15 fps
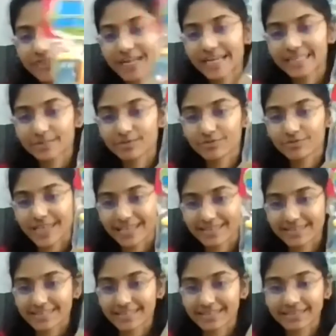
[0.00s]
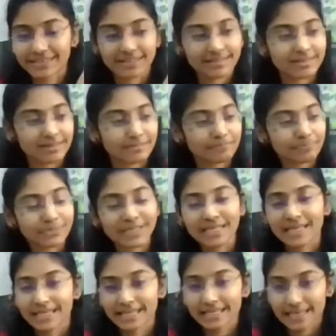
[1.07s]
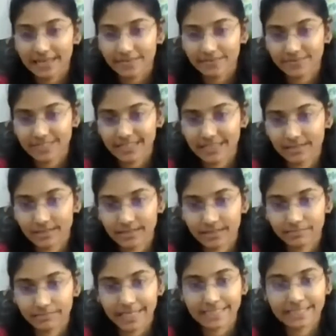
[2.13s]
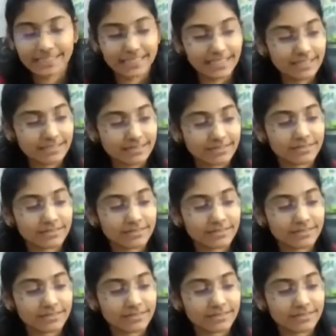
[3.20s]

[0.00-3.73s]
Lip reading: items we can see in KFC and McD.